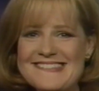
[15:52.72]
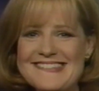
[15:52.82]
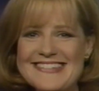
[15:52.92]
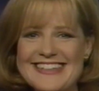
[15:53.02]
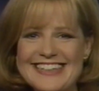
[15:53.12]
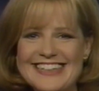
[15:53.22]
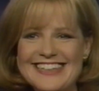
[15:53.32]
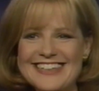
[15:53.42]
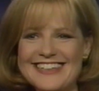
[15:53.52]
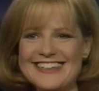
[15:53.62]
Maybe a
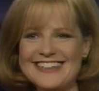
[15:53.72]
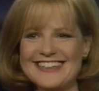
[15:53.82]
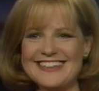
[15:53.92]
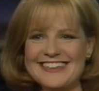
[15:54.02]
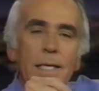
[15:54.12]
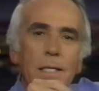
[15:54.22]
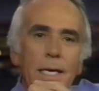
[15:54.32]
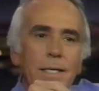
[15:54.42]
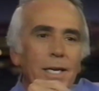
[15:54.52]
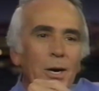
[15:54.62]
sitcom on CBS,
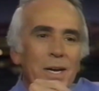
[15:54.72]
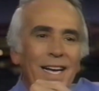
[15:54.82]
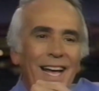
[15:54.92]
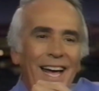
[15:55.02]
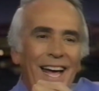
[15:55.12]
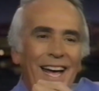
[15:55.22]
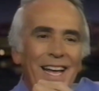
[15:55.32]
Lynn, you know?